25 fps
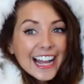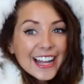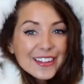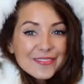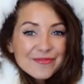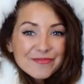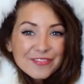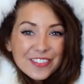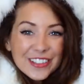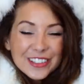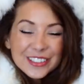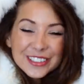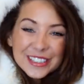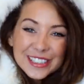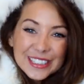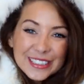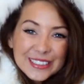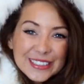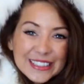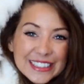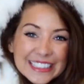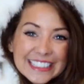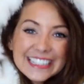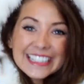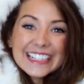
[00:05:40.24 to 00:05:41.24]
I'm Phil
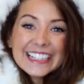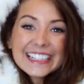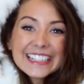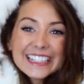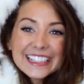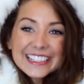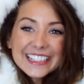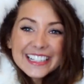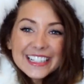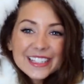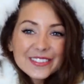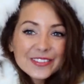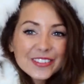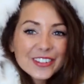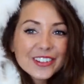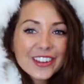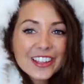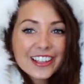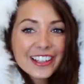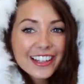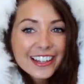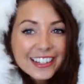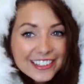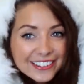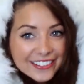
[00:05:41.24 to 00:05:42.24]
Says the Dog, I just feel
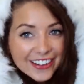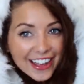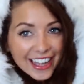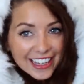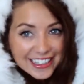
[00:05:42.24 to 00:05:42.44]
like a little